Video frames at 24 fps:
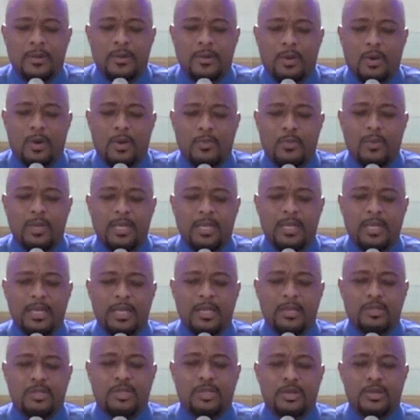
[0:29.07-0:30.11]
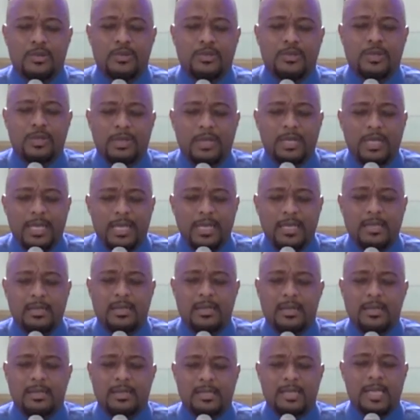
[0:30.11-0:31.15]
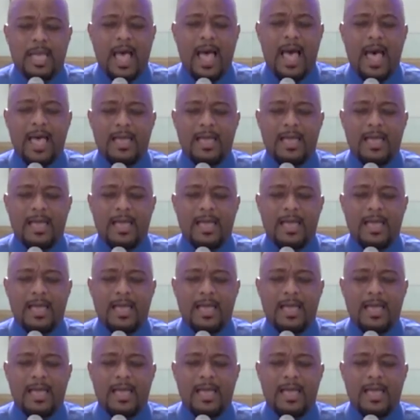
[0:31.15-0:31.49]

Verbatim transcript: Lord, we need you to lead us, guide